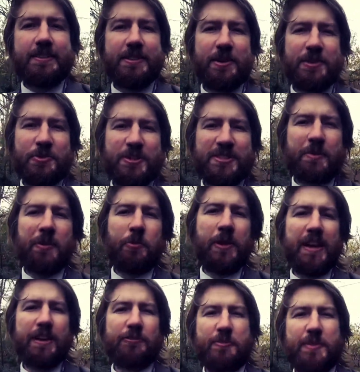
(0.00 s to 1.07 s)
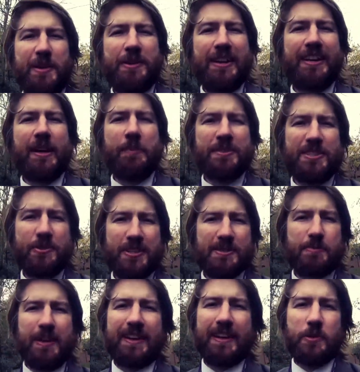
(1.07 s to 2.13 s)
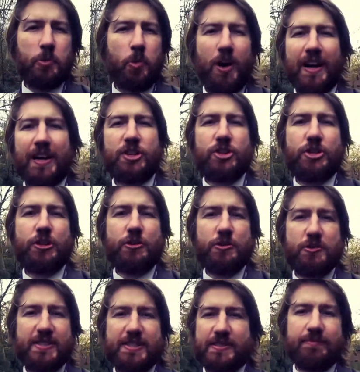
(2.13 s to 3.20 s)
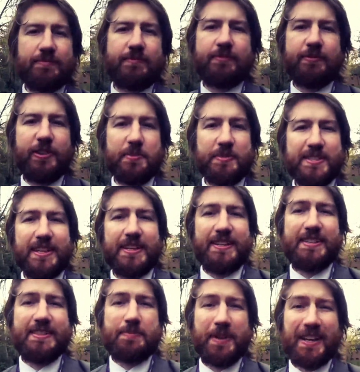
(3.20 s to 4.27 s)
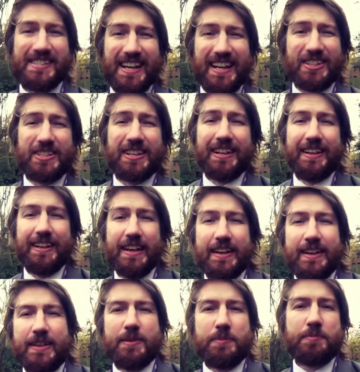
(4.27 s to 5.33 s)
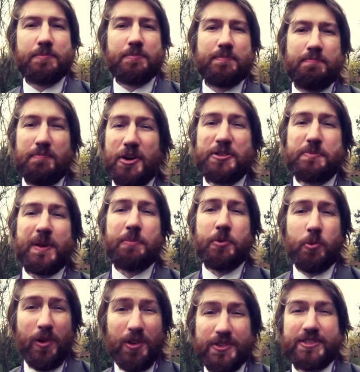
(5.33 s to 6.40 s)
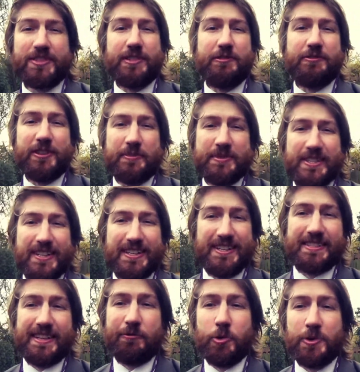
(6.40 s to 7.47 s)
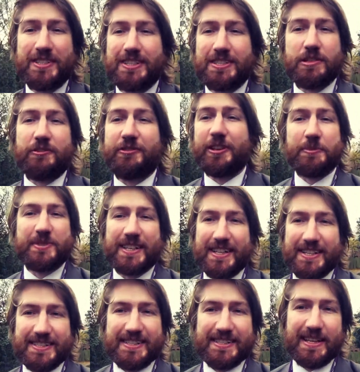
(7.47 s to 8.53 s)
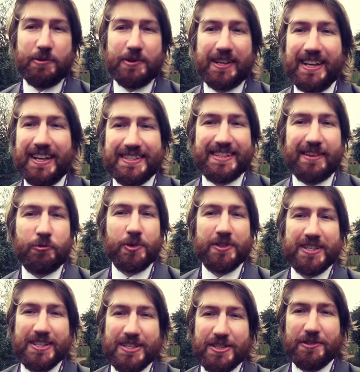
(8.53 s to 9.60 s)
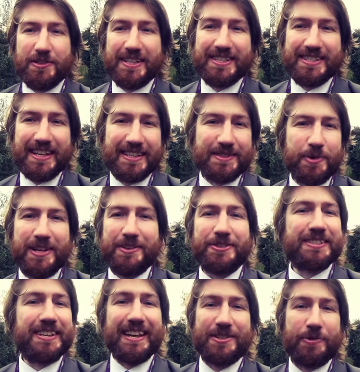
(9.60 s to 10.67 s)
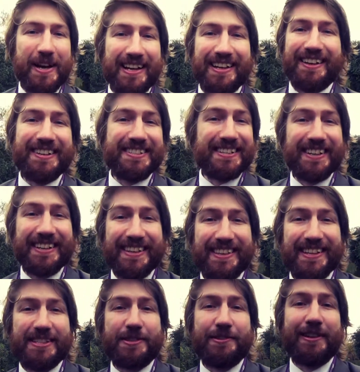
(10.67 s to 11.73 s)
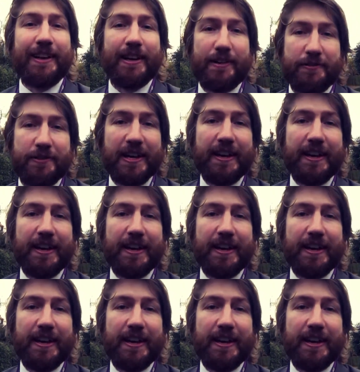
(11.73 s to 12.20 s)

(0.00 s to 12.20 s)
So it's always a bit weird for me when it comes to explaining why choose film studies, because actually, most people want to do film studies. They've wanted to do film studies since they were kids. They've wanted to do these things where you just get to analyze the kind of things you love.